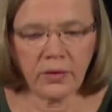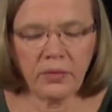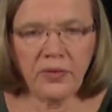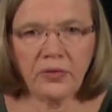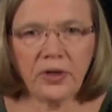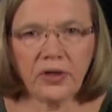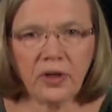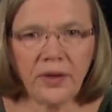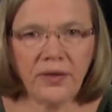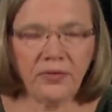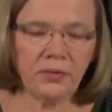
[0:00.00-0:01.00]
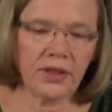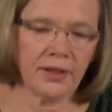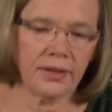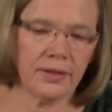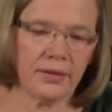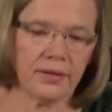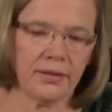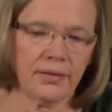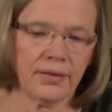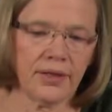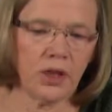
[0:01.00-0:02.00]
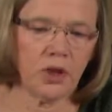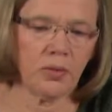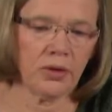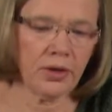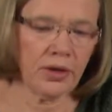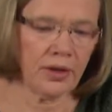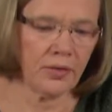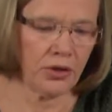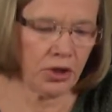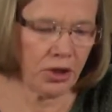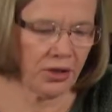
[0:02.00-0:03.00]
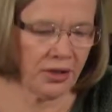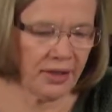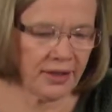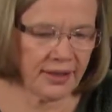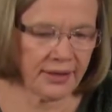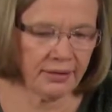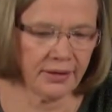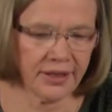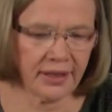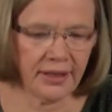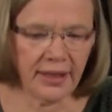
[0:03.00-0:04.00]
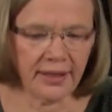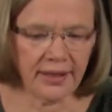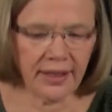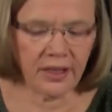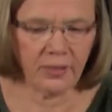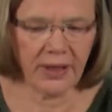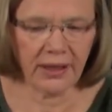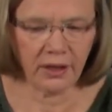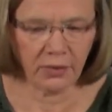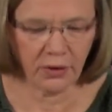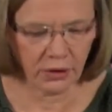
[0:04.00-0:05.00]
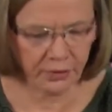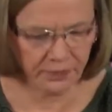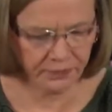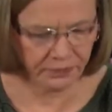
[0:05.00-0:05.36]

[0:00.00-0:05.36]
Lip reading: Before I go away from the teacher book, I want to show you there's a skills index at the back of the book,